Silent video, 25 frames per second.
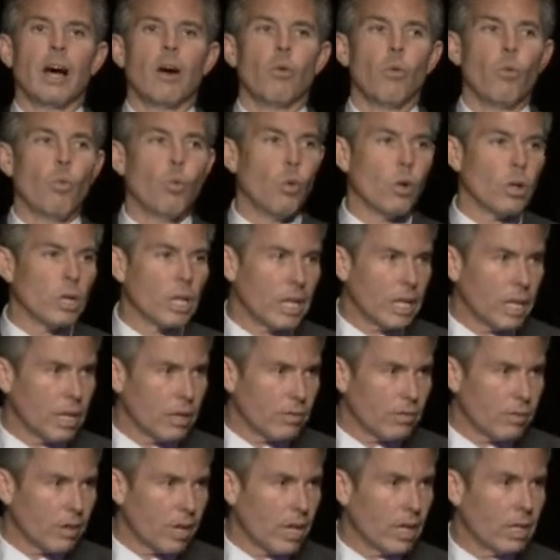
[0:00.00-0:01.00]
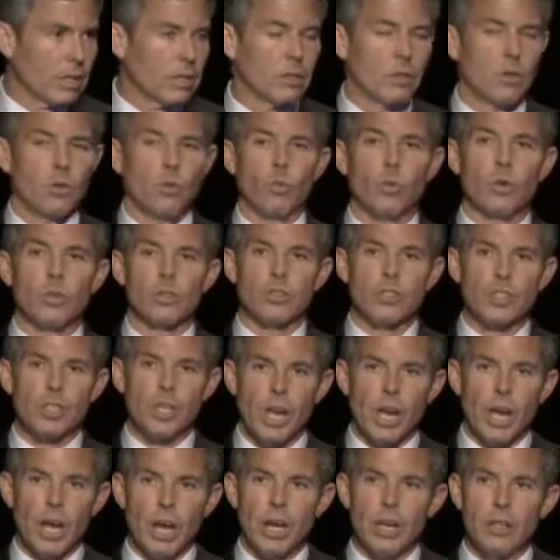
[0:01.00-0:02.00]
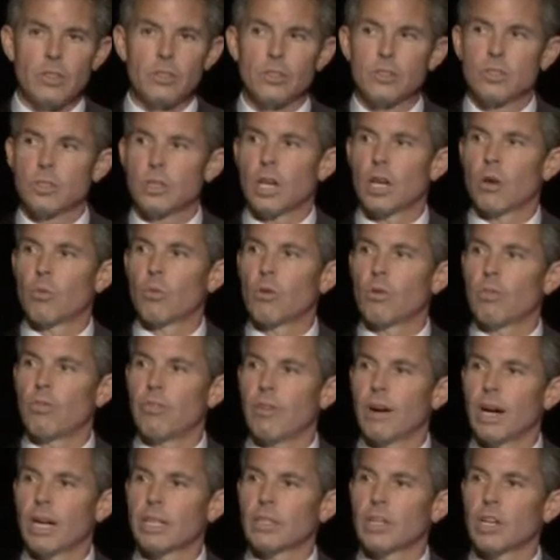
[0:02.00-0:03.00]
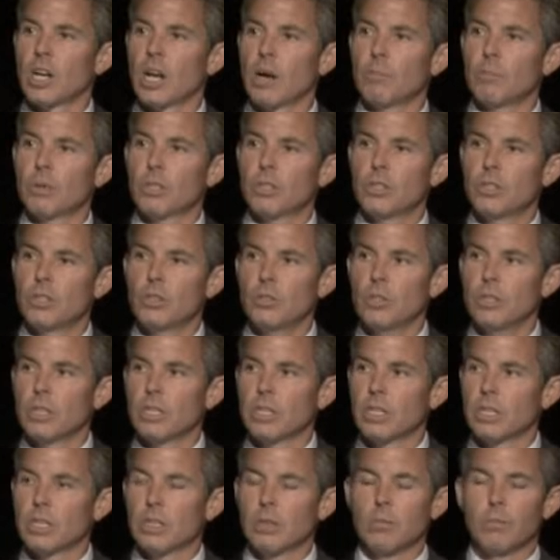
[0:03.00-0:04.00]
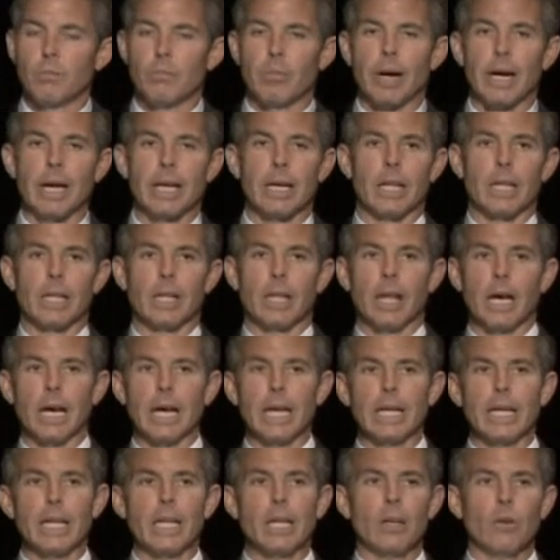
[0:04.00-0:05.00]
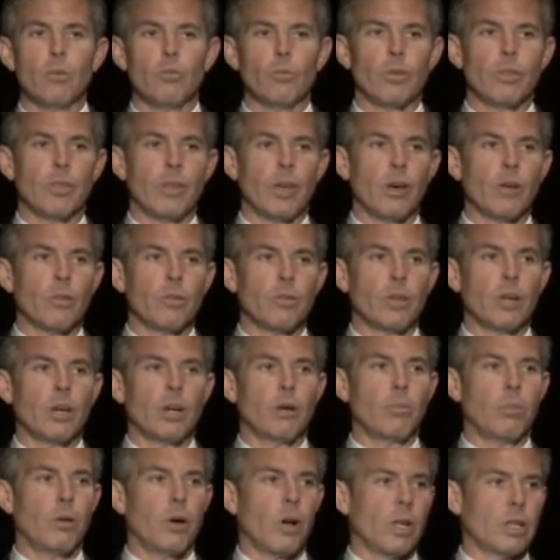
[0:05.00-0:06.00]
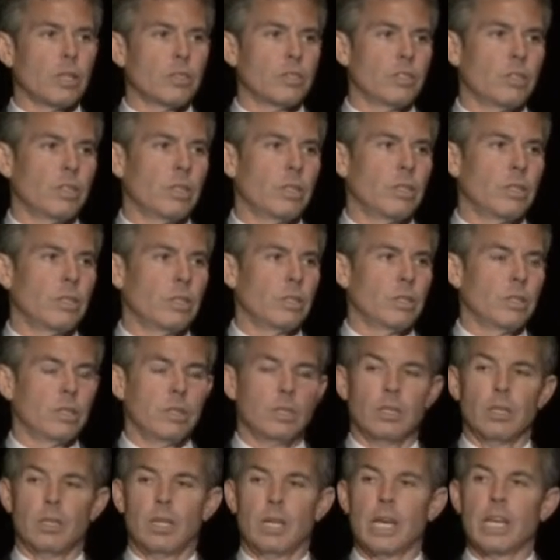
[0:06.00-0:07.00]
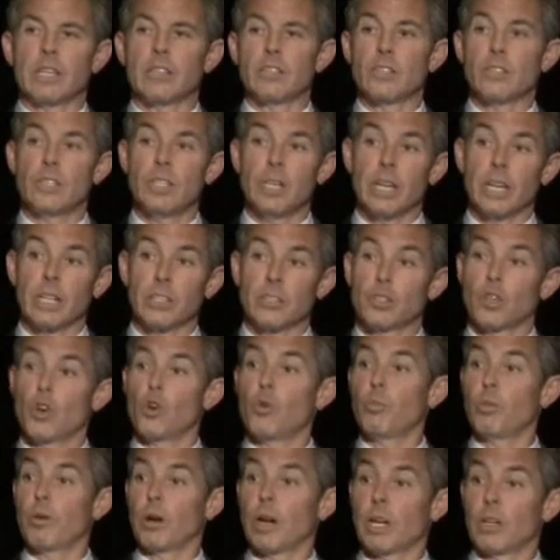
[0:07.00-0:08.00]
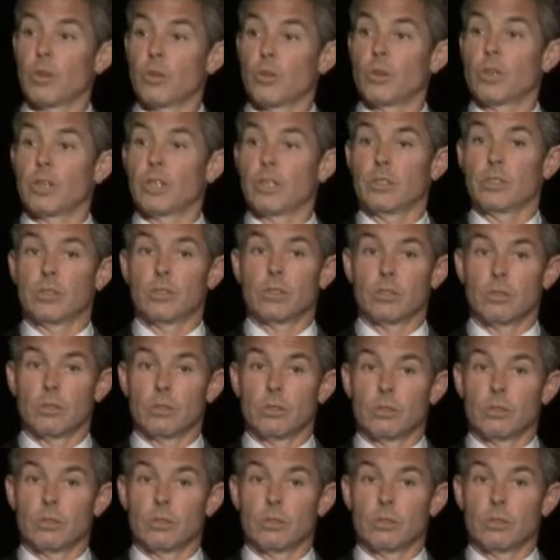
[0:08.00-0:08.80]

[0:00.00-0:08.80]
we'll innovate, we'll change, and we'll find an opportunity by aligning with healthcare policy and CXO priorities.